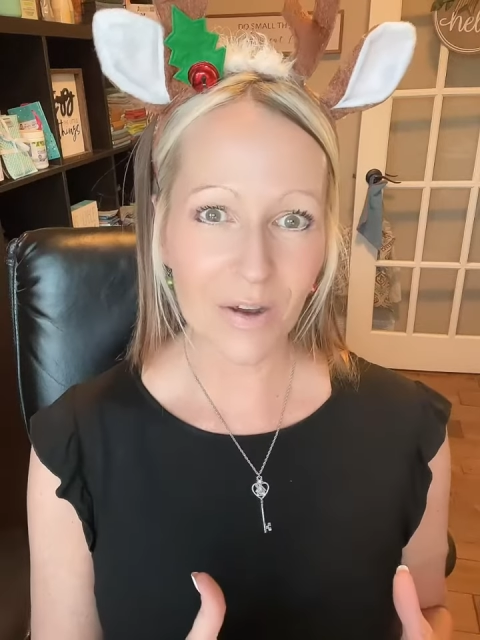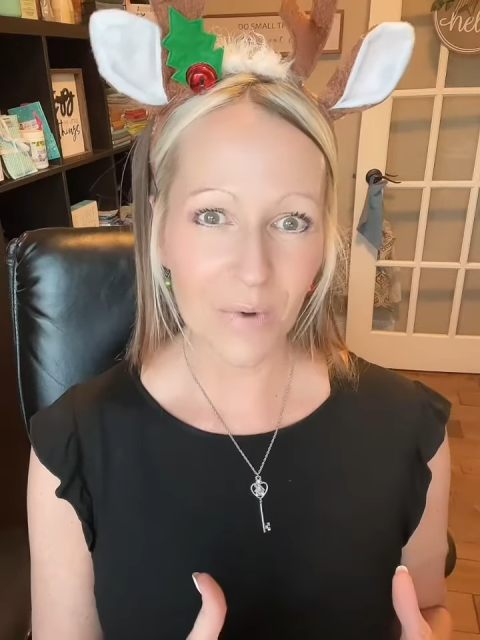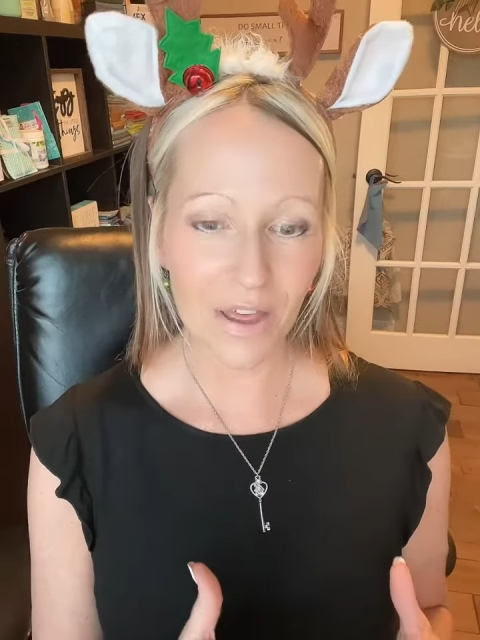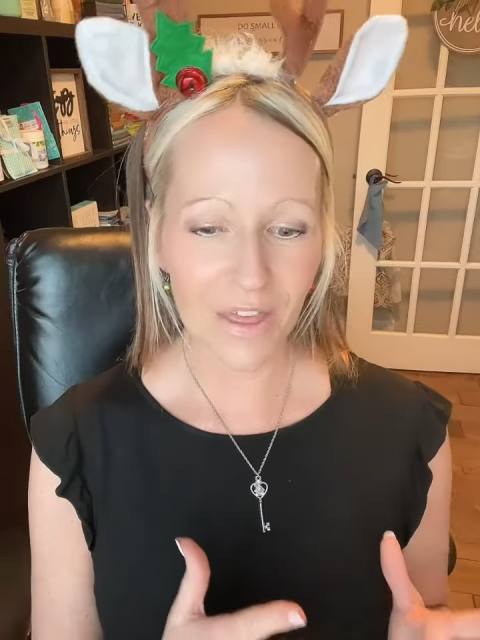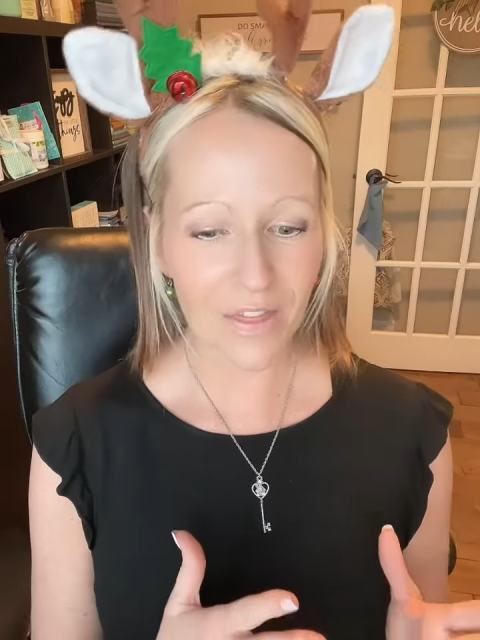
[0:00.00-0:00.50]

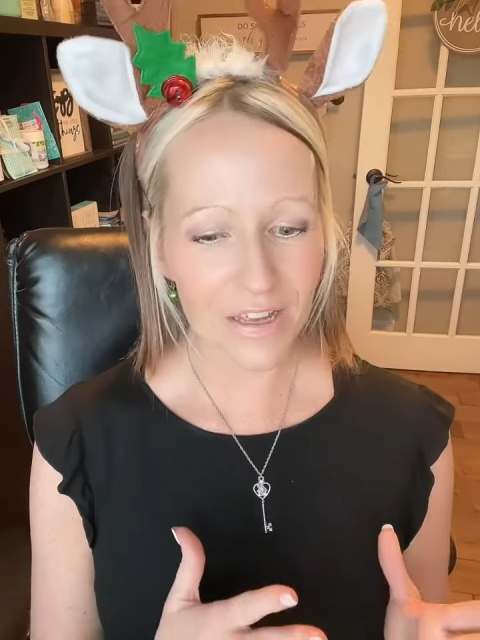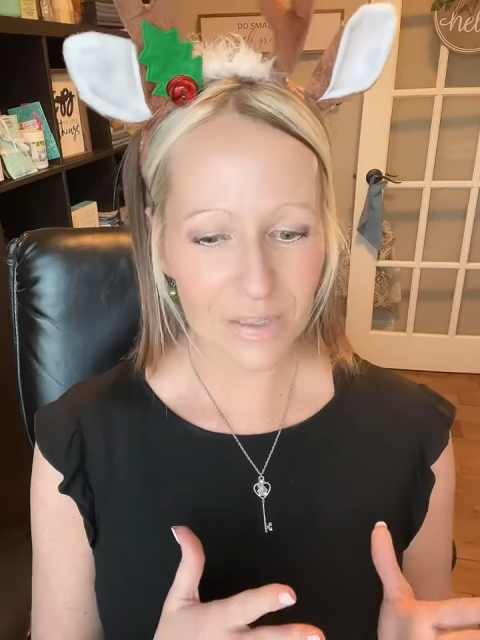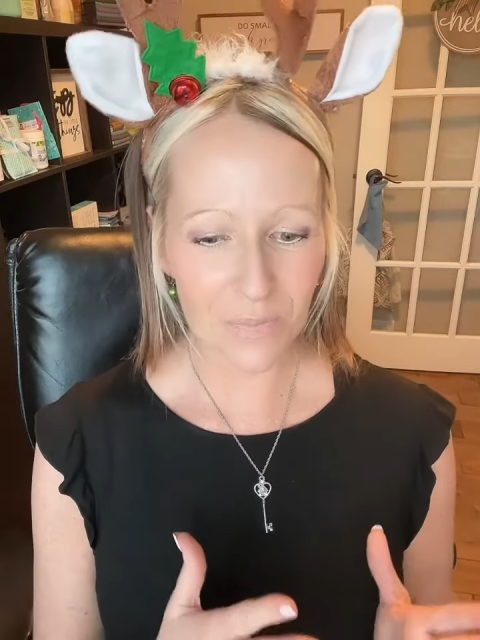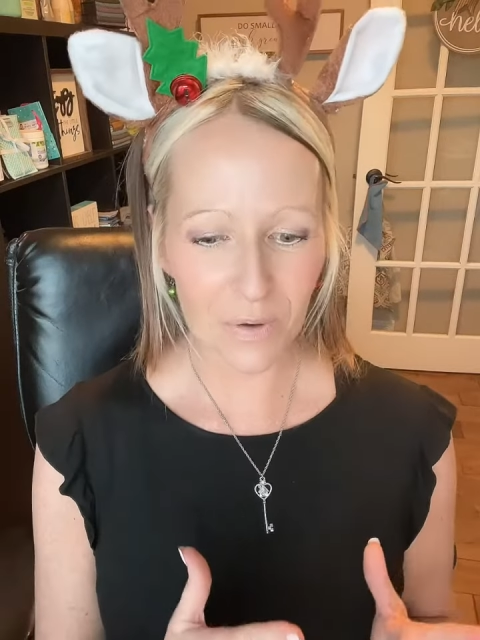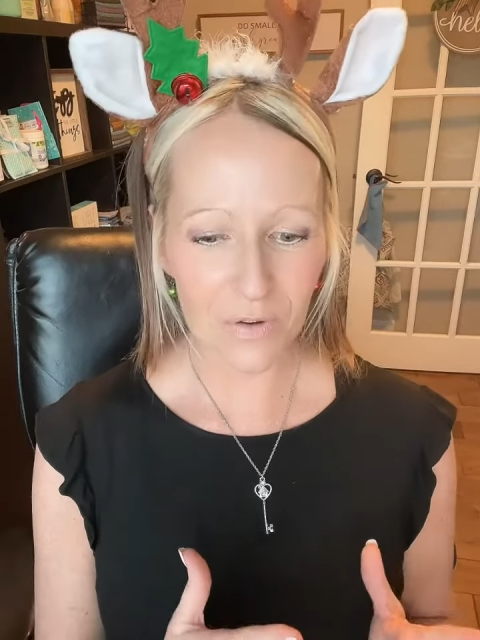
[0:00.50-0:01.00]
with this
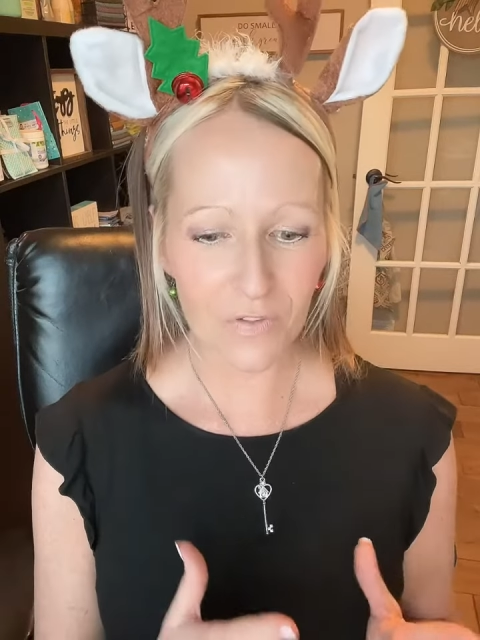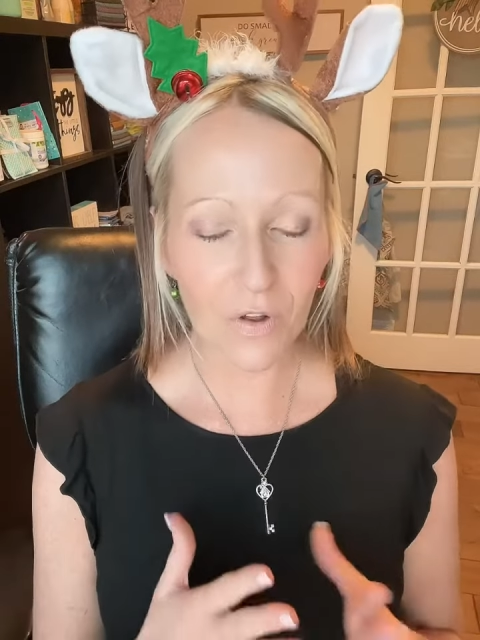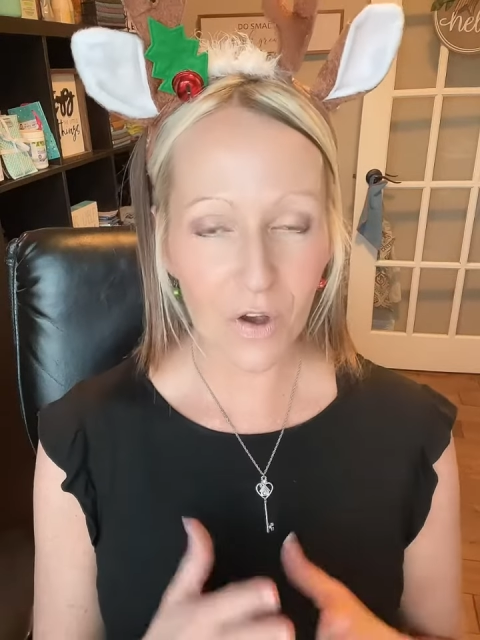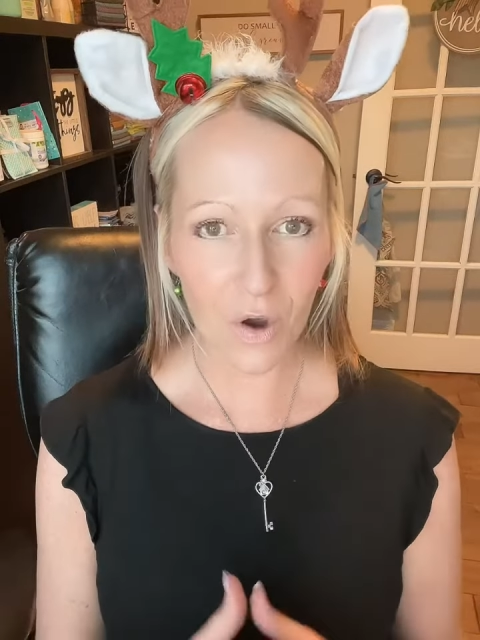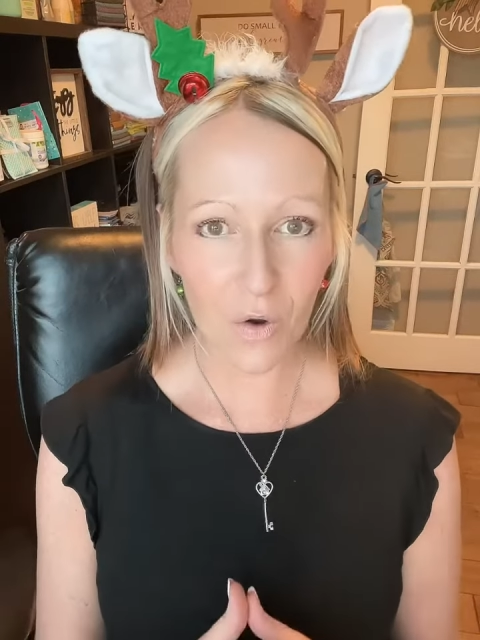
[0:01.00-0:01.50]
beautiful
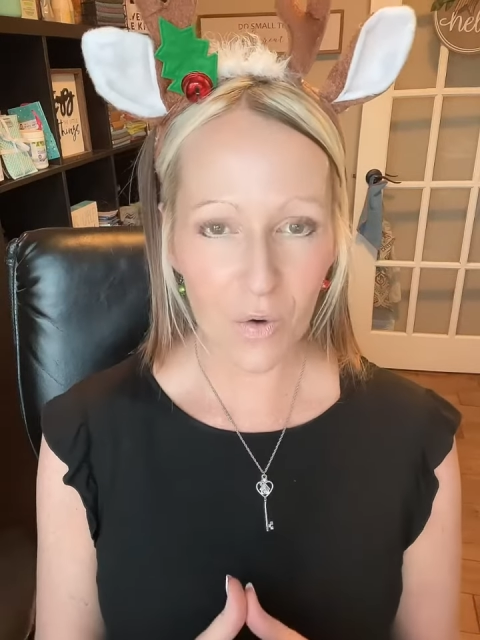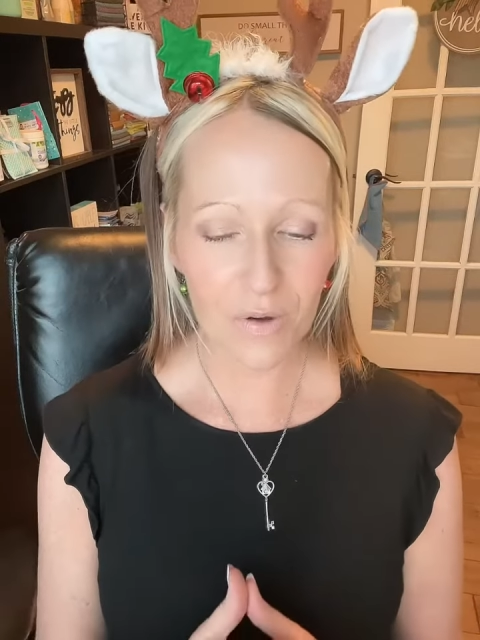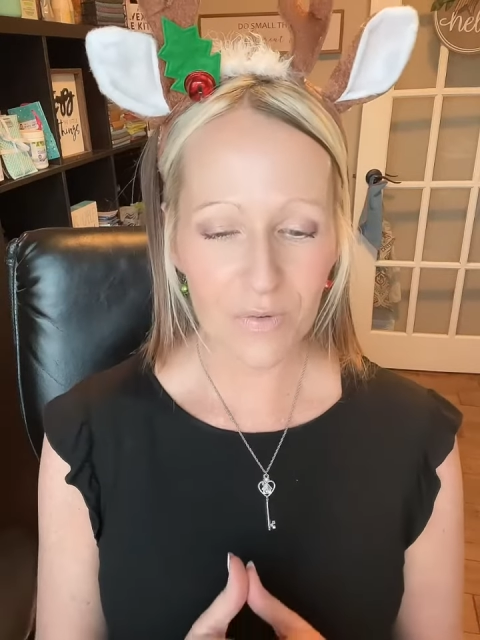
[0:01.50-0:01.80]
Go